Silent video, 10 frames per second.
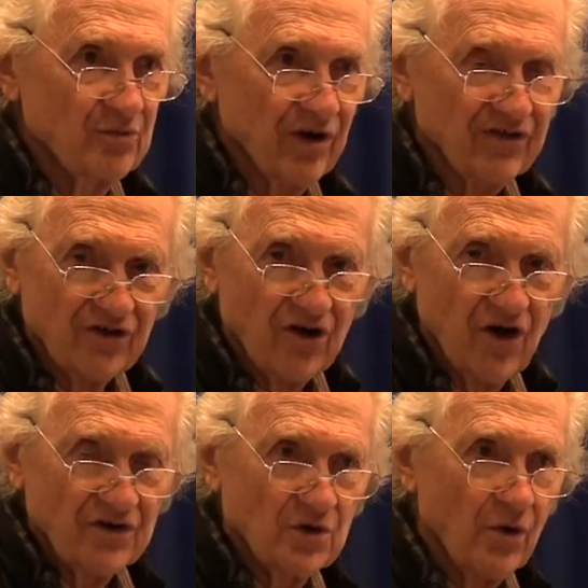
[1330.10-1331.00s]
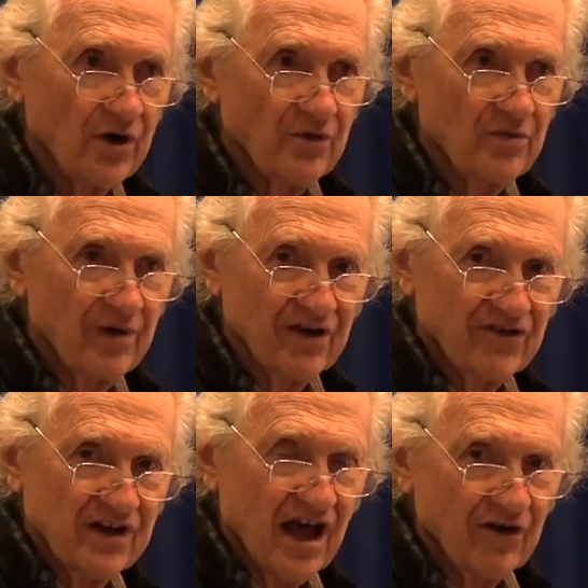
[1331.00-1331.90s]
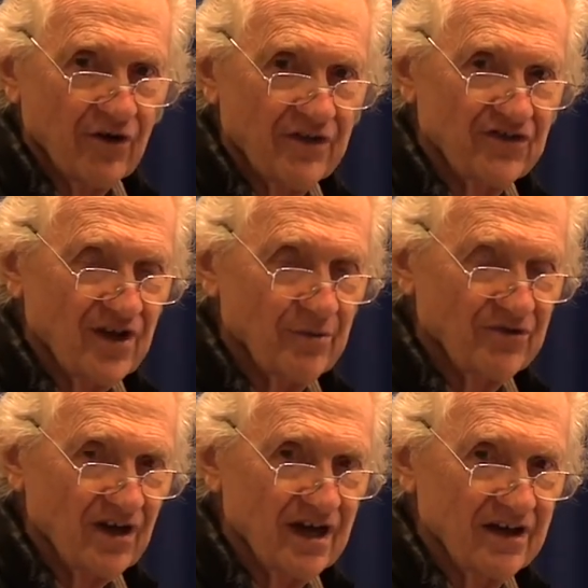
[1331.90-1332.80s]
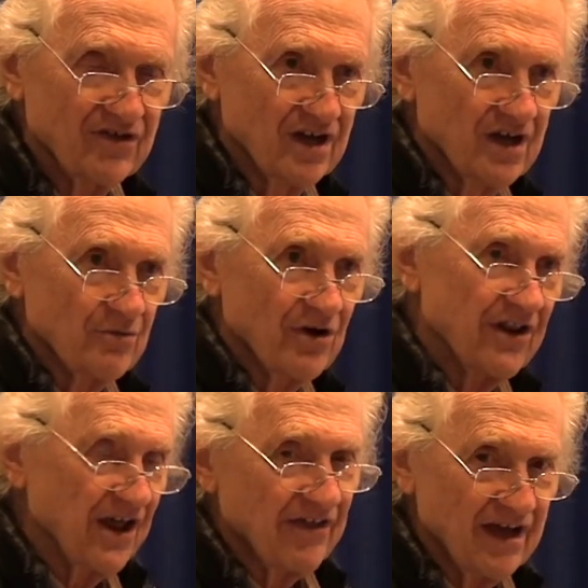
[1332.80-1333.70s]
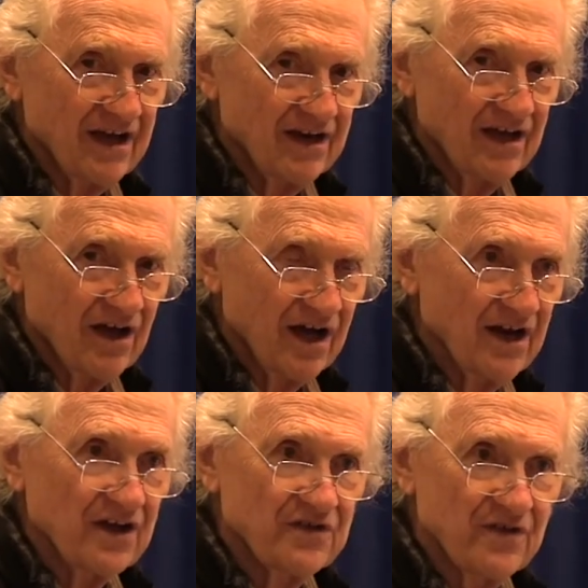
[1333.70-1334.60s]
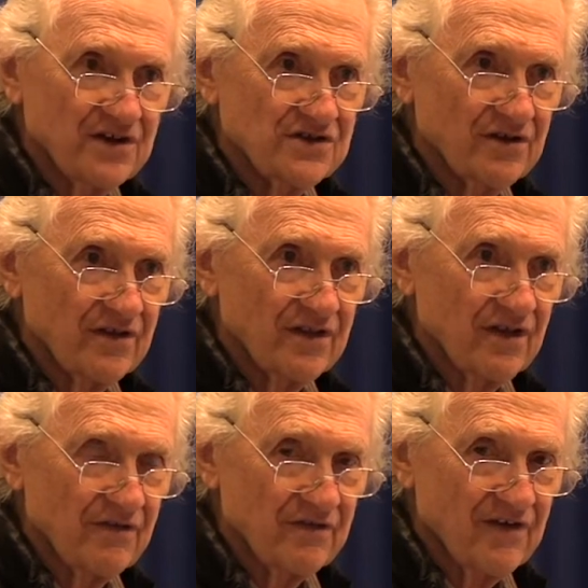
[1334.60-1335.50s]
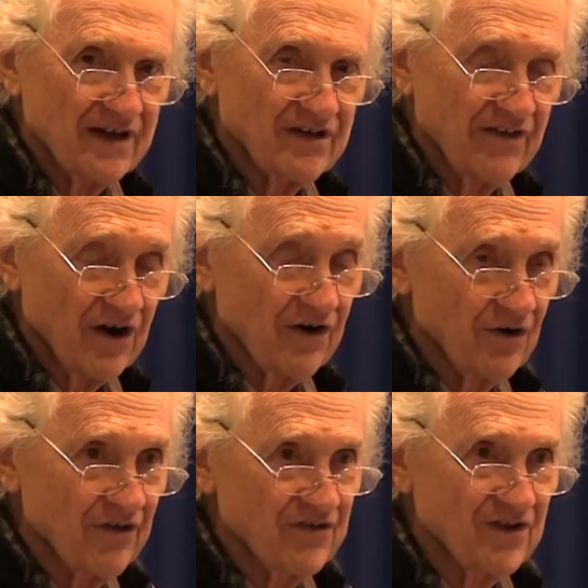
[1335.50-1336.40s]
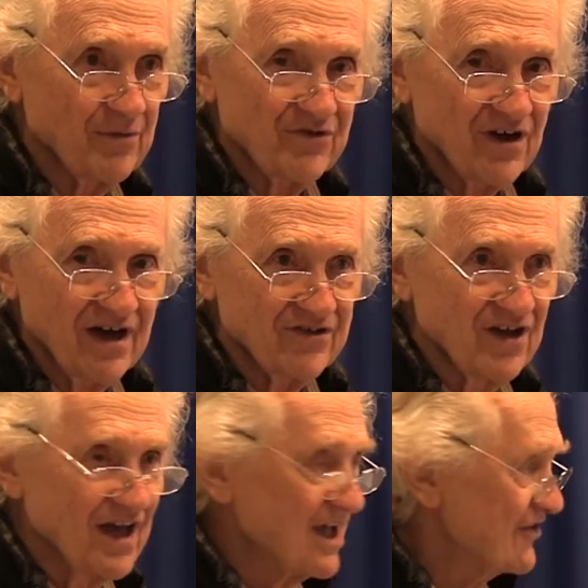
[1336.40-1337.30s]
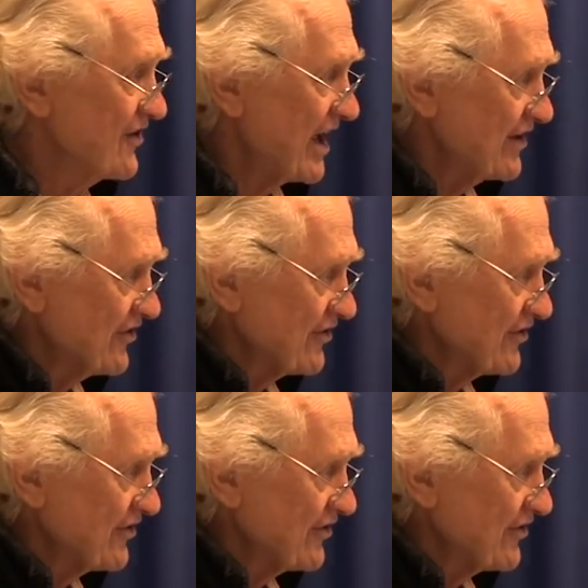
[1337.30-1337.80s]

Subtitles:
bricks are hard to work with because they're not all the same size. But on the other hand, a nice feature of the fact that they aren't all the same size is that I can